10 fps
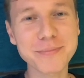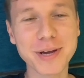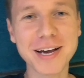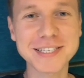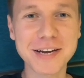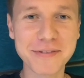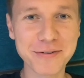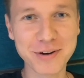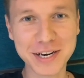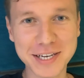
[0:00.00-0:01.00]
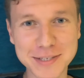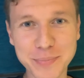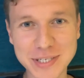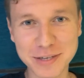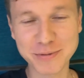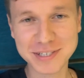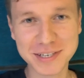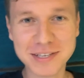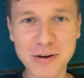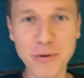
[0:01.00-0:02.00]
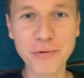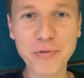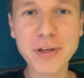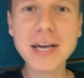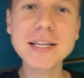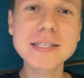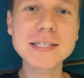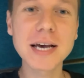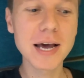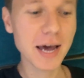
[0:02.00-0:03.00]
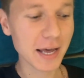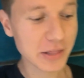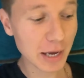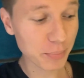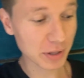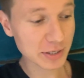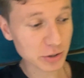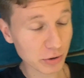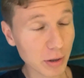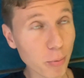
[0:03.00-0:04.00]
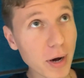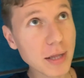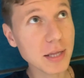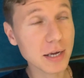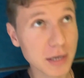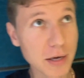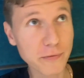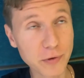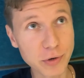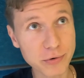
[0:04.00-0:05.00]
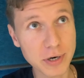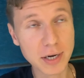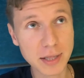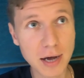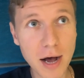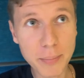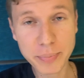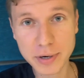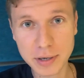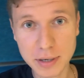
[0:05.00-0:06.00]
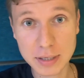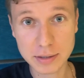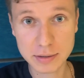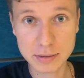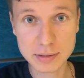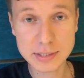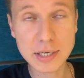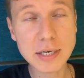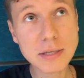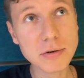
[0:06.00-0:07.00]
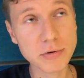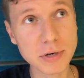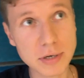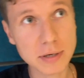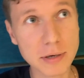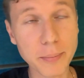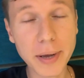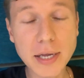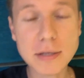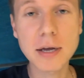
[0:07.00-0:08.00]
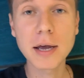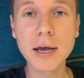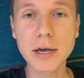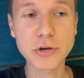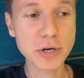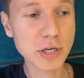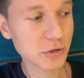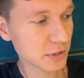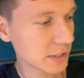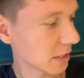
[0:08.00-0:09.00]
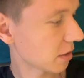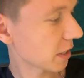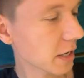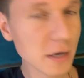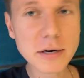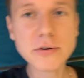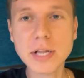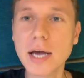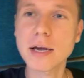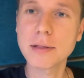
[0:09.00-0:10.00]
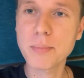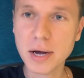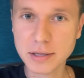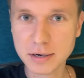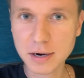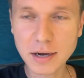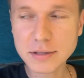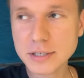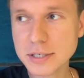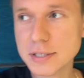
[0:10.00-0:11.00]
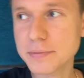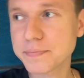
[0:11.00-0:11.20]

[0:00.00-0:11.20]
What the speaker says: because everyone is busy with his own things, and table is only one, and if you are in the upper seat or bed, you need to sit here, like, and bother others.